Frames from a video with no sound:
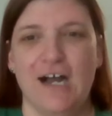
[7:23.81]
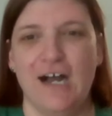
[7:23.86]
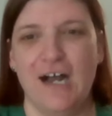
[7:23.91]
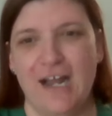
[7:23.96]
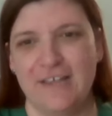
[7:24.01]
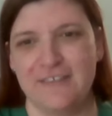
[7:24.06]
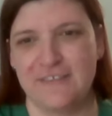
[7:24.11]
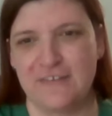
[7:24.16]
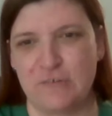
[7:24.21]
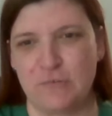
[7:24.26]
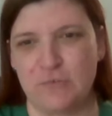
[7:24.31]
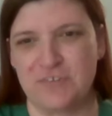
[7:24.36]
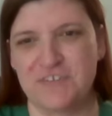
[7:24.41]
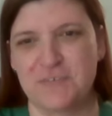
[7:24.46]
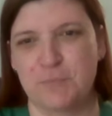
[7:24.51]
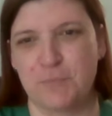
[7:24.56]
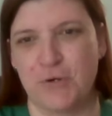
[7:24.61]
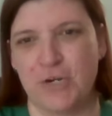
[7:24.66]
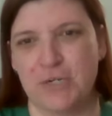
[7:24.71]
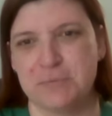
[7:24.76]
I think
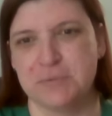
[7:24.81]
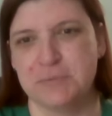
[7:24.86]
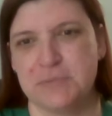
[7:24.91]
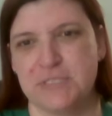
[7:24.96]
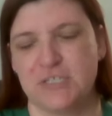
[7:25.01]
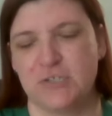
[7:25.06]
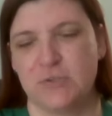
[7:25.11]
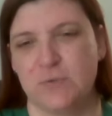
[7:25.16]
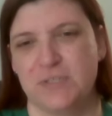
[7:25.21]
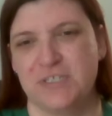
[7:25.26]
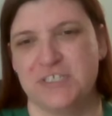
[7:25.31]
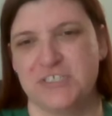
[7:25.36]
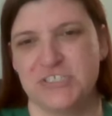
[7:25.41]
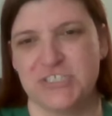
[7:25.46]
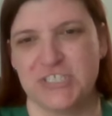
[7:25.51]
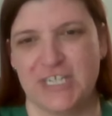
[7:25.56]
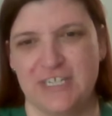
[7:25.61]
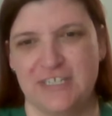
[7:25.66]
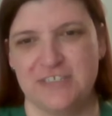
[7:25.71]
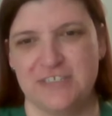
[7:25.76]
it's probably going to
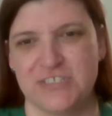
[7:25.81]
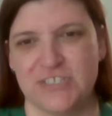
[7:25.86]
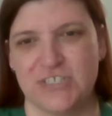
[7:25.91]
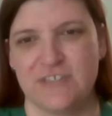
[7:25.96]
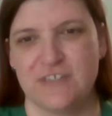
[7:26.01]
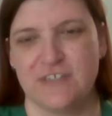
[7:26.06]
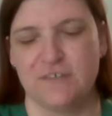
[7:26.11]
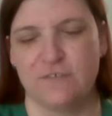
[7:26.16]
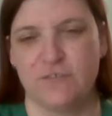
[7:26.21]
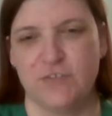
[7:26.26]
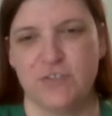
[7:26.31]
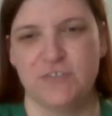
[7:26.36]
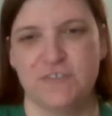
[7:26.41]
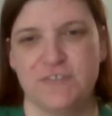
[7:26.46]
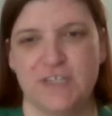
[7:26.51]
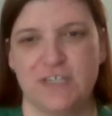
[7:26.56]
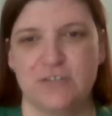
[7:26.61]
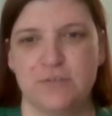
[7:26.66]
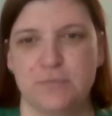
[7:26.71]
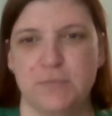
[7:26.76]
change. I think a few
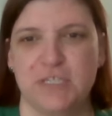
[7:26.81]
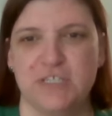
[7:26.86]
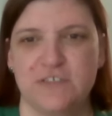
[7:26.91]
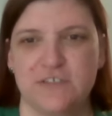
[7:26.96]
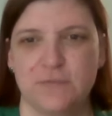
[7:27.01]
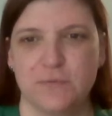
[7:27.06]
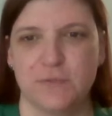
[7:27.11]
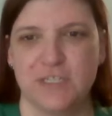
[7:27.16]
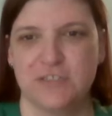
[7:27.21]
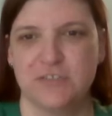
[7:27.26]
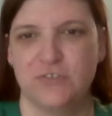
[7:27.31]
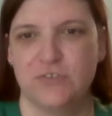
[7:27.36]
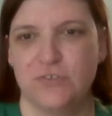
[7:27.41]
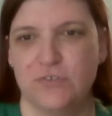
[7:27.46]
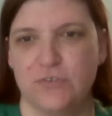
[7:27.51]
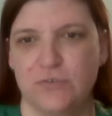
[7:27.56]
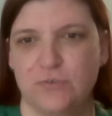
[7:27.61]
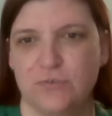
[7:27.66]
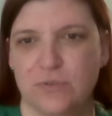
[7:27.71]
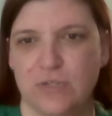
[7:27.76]
states may swing
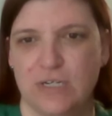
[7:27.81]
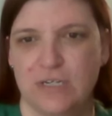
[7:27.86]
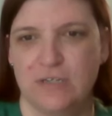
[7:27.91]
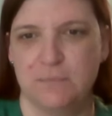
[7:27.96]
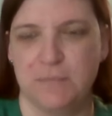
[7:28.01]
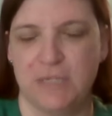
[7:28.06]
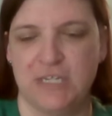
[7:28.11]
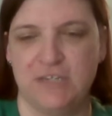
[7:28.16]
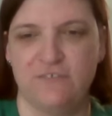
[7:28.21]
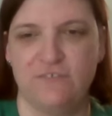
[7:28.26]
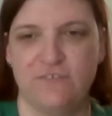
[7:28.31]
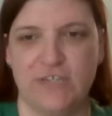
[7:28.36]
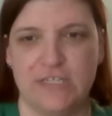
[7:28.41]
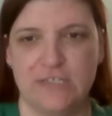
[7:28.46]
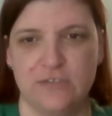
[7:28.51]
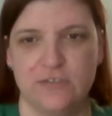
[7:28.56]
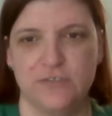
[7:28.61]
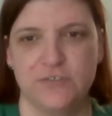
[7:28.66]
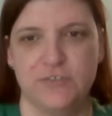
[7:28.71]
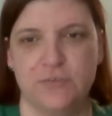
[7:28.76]
to, may
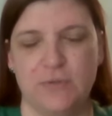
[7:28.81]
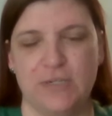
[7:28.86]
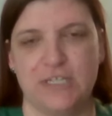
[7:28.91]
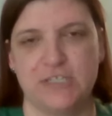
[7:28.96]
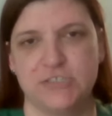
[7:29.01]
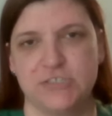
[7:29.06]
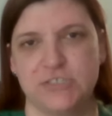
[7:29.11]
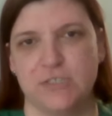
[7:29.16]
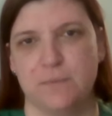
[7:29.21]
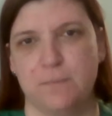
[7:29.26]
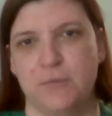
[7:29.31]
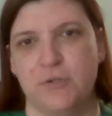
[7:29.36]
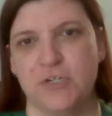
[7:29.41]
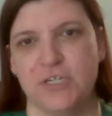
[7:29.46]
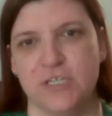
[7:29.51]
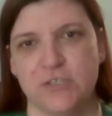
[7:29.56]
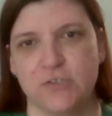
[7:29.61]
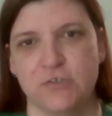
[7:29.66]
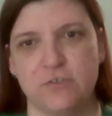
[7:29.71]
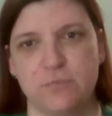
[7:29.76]
fail to actually put
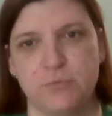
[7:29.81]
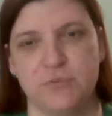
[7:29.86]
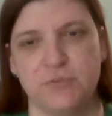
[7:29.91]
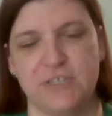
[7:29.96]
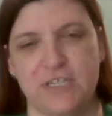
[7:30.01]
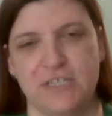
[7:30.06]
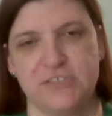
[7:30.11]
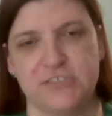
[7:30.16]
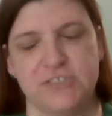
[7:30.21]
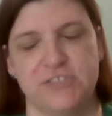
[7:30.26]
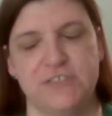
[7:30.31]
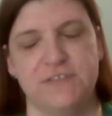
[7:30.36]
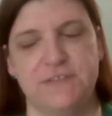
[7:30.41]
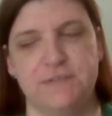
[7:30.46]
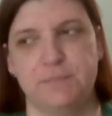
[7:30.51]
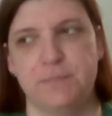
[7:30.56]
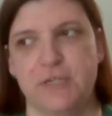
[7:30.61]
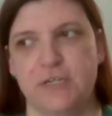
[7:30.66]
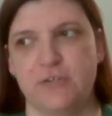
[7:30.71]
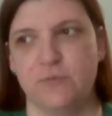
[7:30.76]
in those
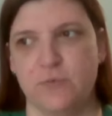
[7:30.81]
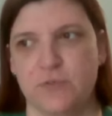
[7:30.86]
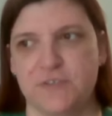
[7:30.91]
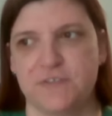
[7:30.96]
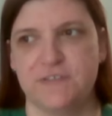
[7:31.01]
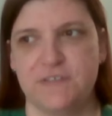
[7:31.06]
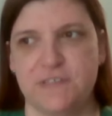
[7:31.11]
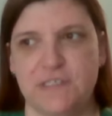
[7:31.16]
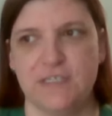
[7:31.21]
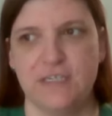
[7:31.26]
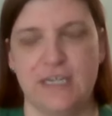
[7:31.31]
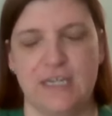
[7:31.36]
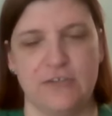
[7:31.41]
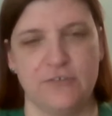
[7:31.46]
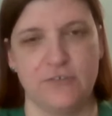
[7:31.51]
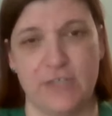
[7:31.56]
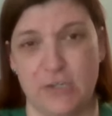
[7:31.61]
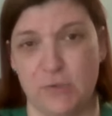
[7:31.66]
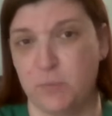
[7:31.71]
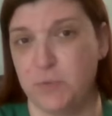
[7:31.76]
protections, but we'll see how
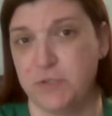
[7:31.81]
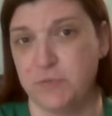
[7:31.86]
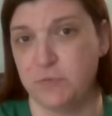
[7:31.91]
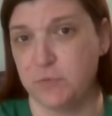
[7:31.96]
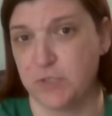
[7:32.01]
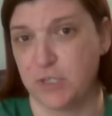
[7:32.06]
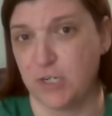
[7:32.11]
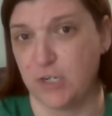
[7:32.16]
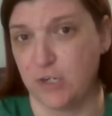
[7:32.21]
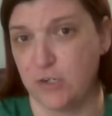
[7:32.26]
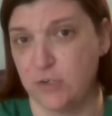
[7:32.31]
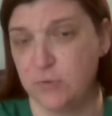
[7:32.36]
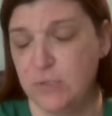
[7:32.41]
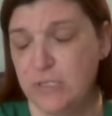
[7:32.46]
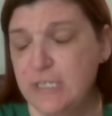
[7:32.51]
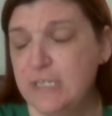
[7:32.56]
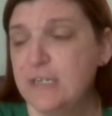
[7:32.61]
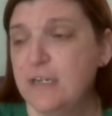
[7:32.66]
that one will go.